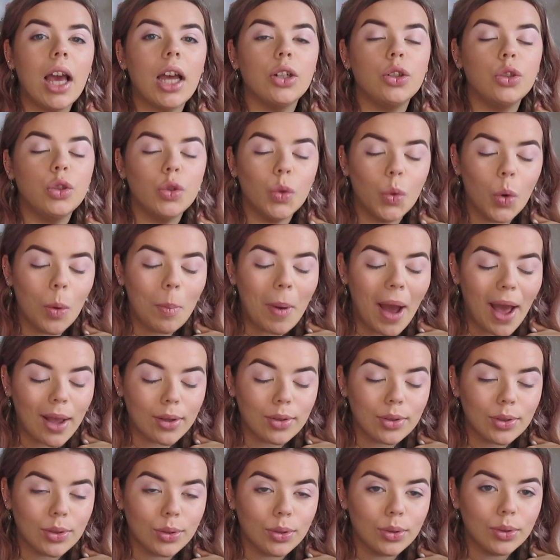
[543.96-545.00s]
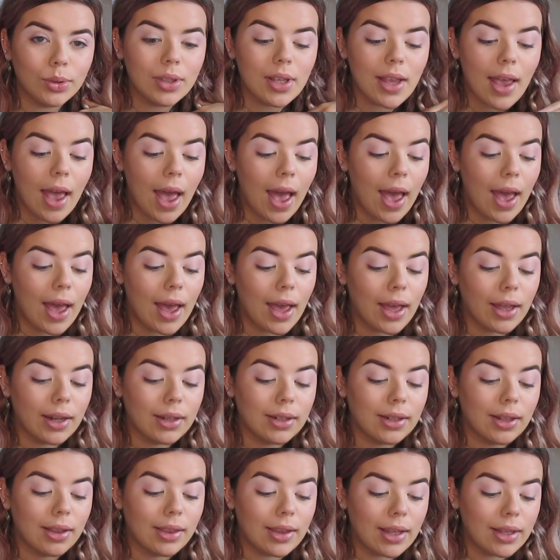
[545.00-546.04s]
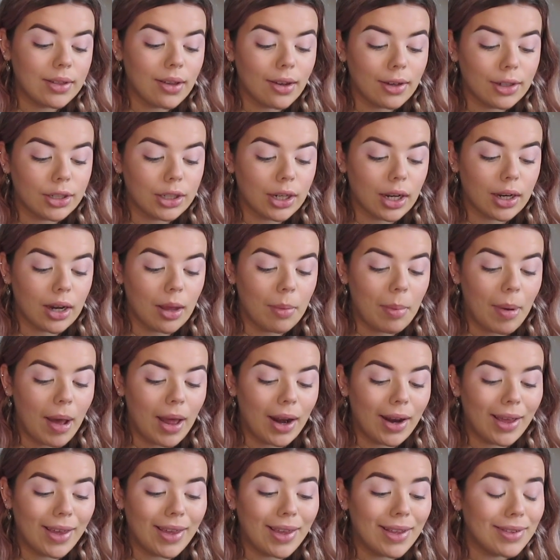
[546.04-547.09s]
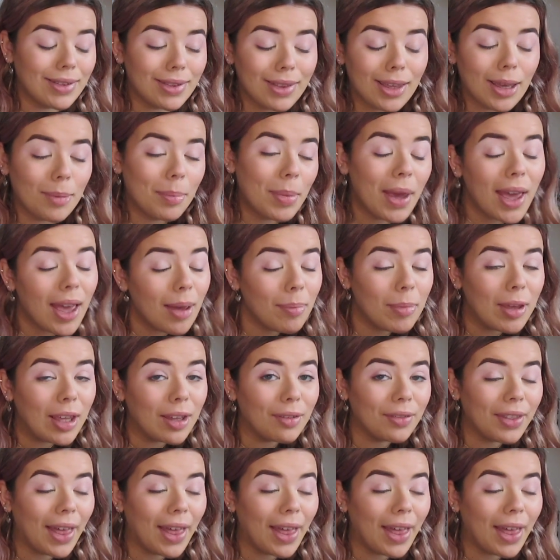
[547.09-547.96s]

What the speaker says: adore pastels, and this eyeshadow palette is the epitome of